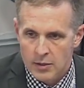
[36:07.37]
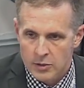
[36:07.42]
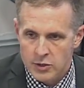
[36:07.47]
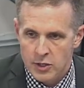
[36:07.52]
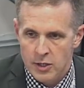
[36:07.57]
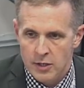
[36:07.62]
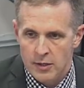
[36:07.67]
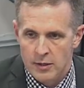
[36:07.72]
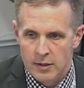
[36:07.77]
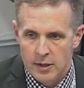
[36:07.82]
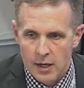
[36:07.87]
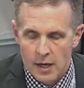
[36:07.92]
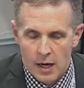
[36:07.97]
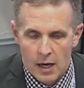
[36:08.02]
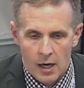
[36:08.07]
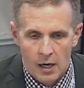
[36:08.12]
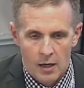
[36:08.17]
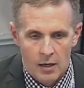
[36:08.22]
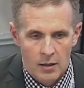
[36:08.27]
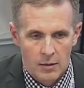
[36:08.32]
Sure.
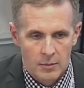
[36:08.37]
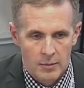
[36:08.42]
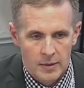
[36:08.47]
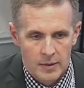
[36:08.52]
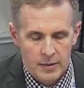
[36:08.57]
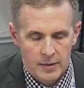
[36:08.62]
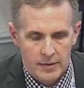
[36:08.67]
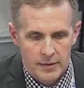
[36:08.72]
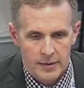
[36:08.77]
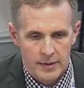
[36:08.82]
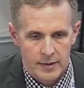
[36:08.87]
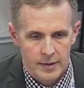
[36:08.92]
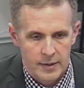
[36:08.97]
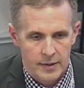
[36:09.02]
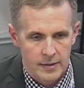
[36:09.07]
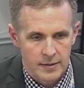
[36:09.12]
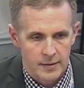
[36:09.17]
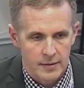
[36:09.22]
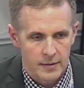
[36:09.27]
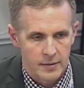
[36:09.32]

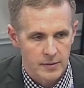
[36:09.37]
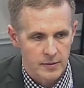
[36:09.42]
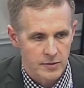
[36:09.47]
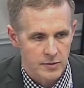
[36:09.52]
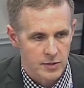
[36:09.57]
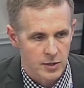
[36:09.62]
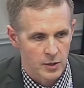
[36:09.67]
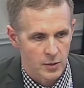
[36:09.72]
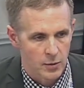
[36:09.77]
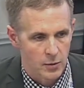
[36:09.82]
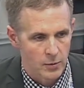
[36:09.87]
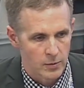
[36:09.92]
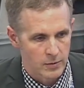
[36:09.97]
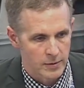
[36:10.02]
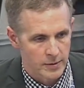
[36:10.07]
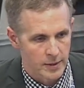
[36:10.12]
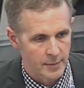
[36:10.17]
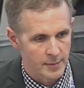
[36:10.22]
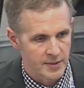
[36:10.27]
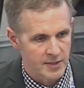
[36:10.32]
So
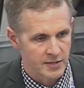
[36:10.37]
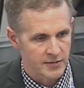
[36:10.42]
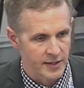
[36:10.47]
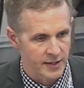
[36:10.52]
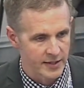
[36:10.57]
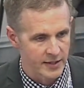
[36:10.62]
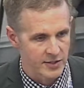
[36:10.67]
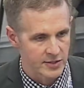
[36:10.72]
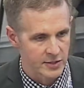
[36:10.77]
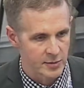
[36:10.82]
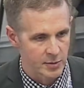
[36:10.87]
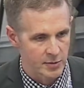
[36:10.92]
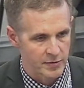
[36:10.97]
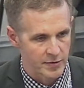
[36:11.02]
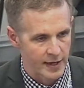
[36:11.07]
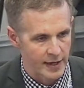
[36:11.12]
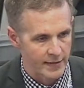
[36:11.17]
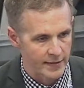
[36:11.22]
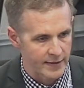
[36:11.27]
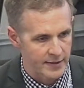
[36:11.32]
let me see if I can
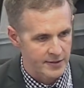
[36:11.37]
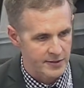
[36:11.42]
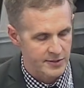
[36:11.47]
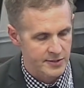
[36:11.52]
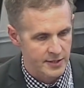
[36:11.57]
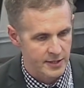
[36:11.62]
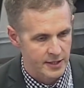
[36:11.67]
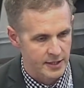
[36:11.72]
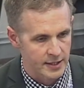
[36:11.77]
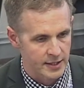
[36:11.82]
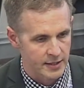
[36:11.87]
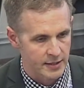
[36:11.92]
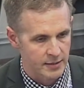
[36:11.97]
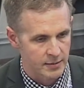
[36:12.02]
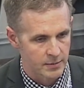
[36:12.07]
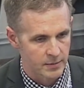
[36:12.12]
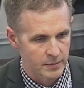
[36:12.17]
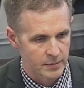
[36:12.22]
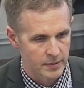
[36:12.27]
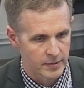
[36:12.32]
simplify this.
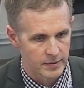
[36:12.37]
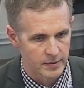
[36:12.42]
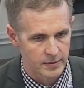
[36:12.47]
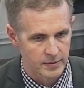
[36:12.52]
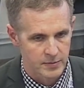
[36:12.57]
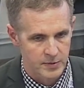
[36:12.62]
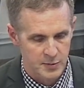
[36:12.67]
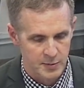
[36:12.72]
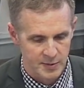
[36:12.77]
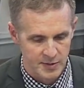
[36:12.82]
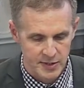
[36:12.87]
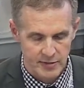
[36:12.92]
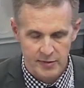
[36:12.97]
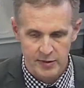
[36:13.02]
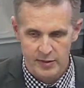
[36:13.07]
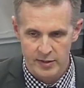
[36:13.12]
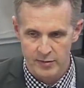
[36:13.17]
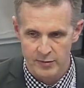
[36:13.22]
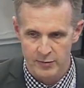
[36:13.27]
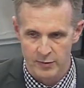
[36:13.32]

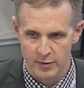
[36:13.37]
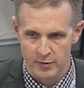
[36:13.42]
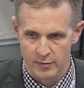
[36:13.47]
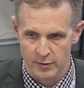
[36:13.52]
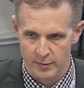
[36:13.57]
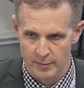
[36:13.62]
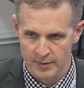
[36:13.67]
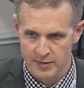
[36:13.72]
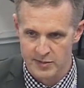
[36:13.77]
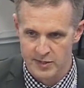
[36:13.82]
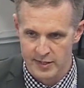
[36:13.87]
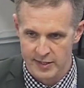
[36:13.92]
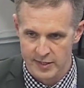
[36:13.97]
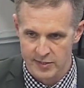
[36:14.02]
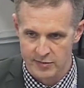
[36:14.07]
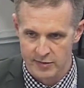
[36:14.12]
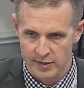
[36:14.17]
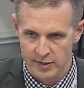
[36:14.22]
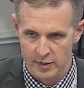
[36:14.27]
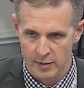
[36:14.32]
Specifically from the
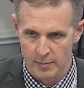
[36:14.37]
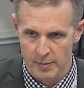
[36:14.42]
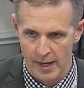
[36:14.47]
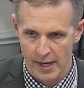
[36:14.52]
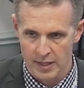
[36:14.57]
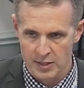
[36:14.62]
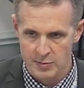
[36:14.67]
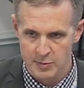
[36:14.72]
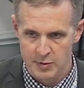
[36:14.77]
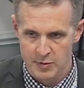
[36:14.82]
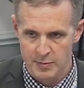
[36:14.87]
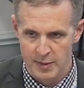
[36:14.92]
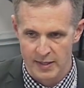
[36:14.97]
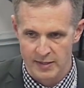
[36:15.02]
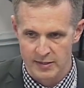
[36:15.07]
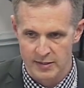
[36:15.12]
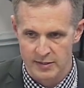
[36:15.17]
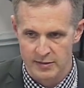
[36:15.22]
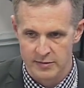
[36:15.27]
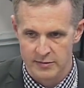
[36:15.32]
city's vanilla box
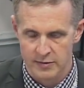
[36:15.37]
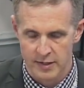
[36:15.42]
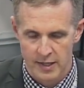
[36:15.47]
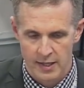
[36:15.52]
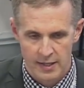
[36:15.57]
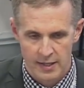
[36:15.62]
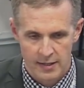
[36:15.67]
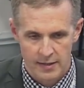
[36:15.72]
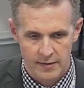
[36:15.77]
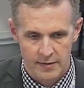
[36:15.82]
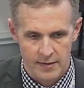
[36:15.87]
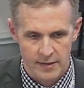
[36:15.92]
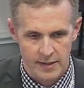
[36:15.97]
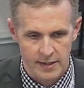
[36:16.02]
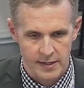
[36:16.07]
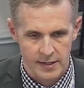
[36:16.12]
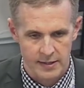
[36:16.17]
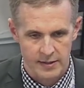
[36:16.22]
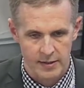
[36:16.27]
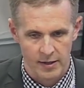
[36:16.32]
perspective,
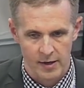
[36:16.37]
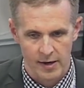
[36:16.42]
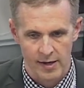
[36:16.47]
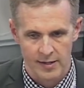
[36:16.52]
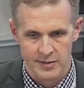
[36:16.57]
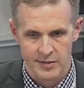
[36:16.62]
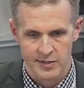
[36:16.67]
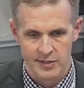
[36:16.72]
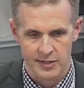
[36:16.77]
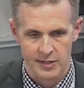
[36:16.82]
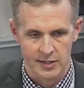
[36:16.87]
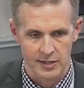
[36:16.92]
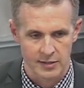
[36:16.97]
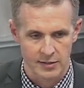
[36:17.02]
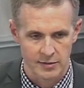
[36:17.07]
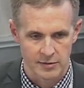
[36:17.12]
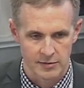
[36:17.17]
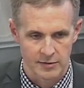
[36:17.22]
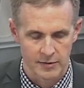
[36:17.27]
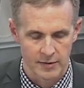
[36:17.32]
the cost
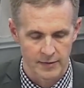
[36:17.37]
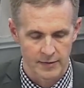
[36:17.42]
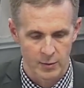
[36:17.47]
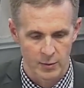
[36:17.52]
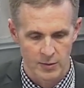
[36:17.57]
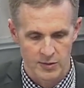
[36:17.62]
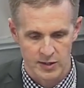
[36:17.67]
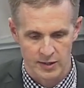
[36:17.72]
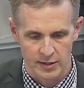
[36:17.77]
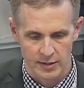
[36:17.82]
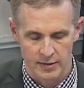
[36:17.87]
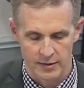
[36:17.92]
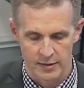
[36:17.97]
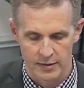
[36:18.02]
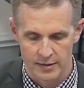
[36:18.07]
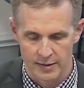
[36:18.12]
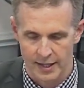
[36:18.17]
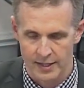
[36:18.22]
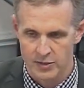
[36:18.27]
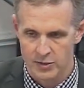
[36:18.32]
of there was an
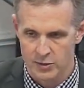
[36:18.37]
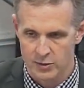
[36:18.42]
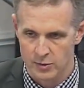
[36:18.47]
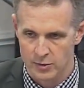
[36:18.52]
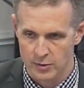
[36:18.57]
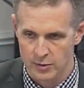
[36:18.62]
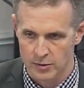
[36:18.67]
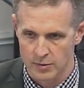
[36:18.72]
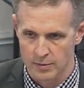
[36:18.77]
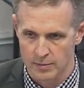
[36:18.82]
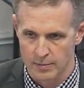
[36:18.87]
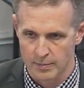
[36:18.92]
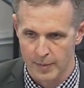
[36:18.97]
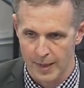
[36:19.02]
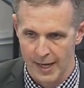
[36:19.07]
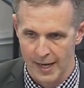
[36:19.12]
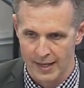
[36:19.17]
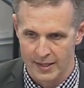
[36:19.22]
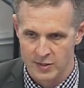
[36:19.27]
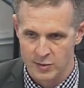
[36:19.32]
electrical
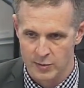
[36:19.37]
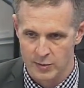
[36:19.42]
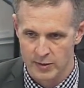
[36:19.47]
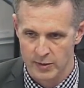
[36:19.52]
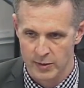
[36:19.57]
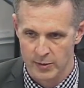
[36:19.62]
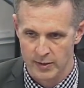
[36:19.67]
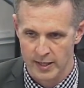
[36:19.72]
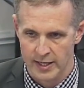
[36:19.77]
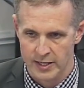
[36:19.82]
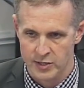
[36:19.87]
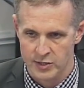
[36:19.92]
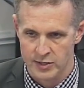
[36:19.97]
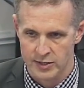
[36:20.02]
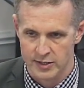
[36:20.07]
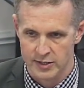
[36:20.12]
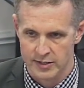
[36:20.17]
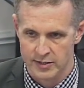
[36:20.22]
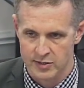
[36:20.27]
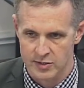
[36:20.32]
box
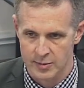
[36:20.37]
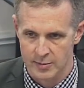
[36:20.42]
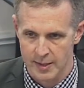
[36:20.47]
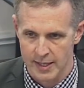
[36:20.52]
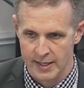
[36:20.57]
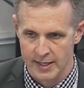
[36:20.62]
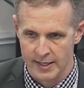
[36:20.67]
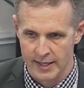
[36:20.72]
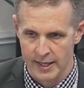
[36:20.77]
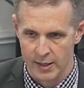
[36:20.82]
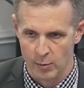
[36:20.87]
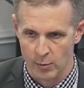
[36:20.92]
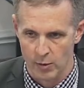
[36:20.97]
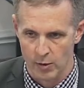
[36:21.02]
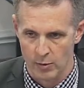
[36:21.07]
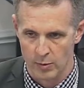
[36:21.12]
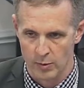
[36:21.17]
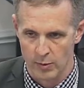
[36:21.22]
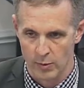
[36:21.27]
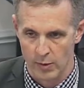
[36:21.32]
relocation and some ADA
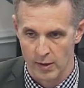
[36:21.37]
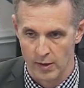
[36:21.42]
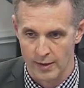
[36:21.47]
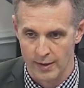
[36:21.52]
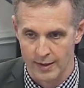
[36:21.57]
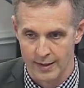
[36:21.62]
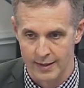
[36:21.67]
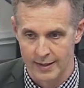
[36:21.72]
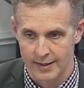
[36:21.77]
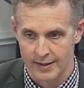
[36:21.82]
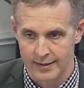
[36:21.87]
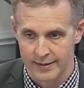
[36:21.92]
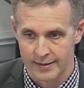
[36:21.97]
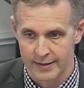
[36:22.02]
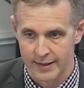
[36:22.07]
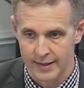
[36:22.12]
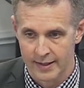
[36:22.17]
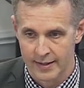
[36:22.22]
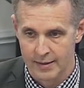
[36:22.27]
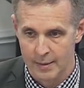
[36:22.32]
work required on
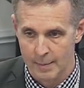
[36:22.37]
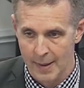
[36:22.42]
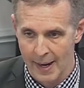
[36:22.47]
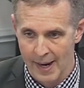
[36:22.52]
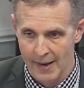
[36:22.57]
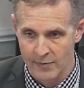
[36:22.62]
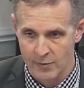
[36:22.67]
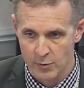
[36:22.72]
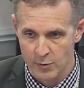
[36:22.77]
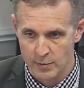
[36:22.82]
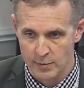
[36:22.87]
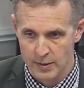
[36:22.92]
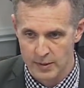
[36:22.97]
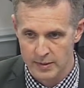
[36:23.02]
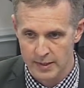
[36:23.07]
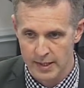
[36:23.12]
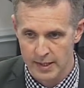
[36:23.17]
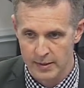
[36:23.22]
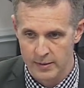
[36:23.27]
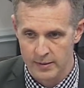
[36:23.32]
the bathroom
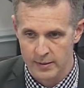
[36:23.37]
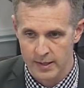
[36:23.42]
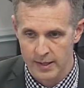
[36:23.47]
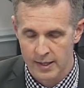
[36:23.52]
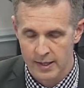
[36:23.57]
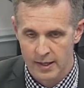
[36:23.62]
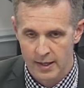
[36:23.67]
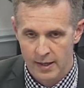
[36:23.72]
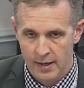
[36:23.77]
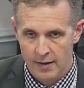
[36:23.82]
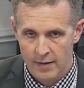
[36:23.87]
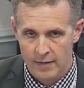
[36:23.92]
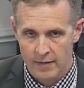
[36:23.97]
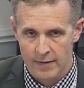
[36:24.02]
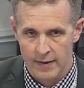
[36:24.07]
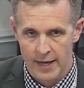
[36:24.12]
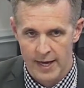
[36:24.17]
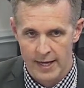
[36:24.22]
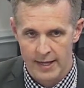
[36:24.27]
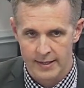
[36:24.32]
build out.
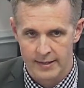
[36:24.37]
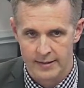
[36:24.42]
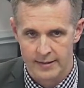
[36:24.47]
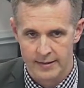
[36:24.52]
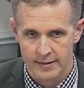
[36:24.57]
That